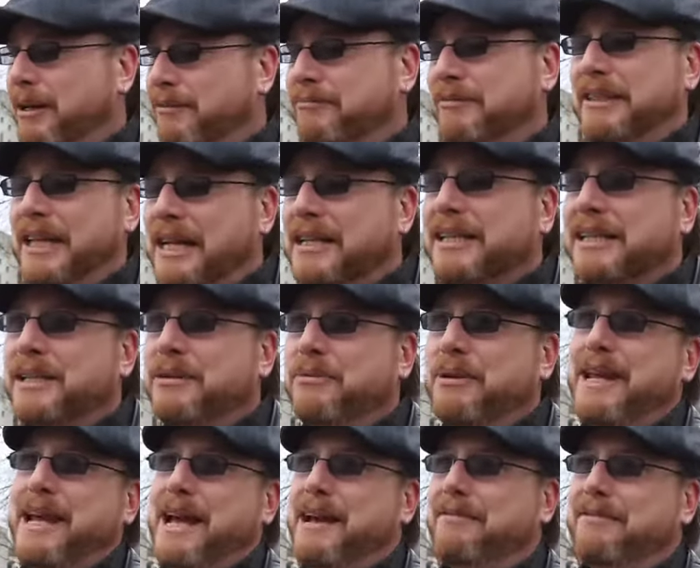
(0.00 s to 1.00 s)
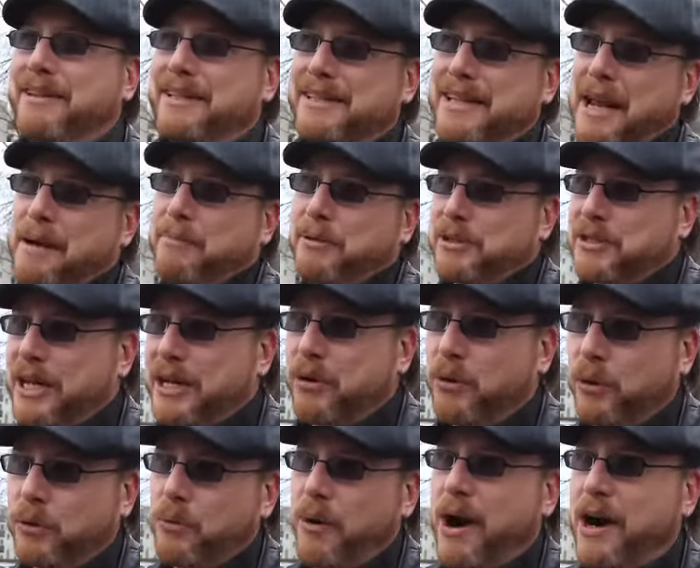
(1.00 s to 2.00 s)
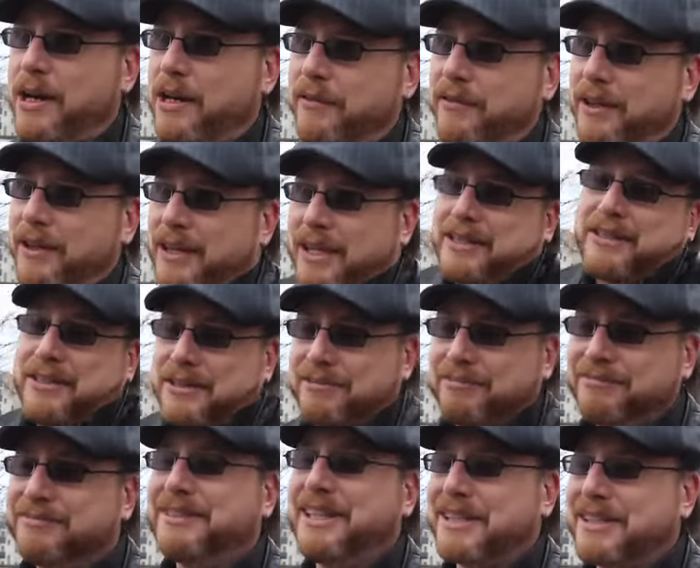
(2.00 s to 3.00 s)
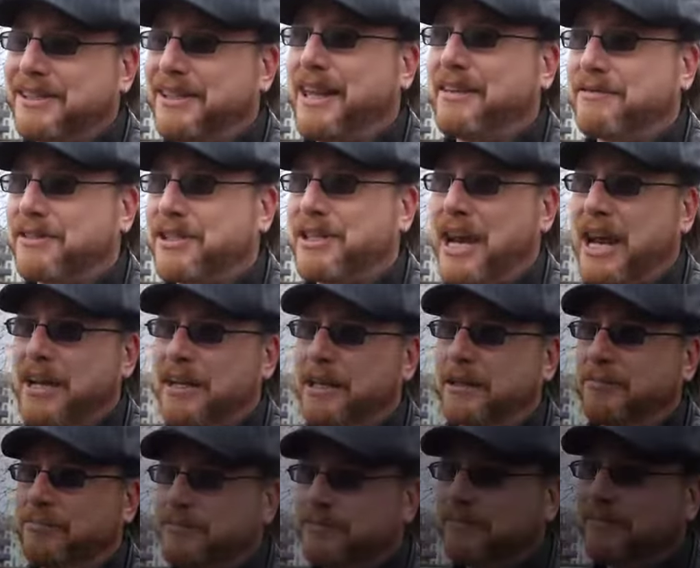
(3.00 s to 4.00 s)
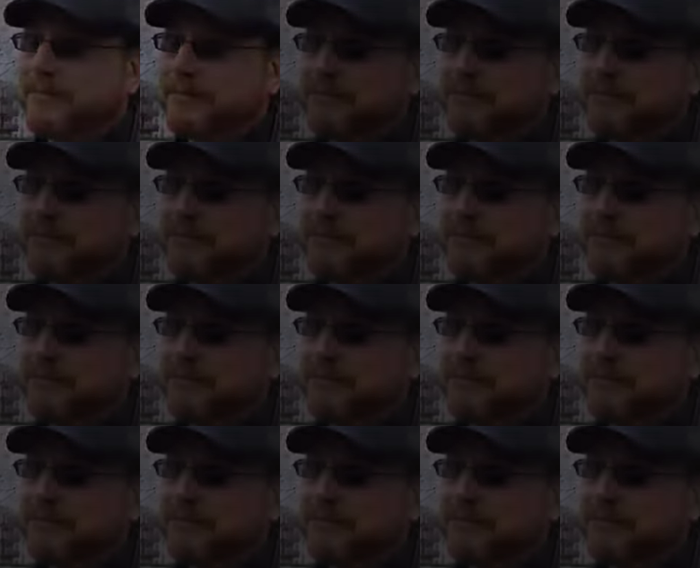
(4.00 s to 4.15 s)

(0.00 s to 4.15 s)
But luckily we have examples like Old Walkerville that's, that's left standing.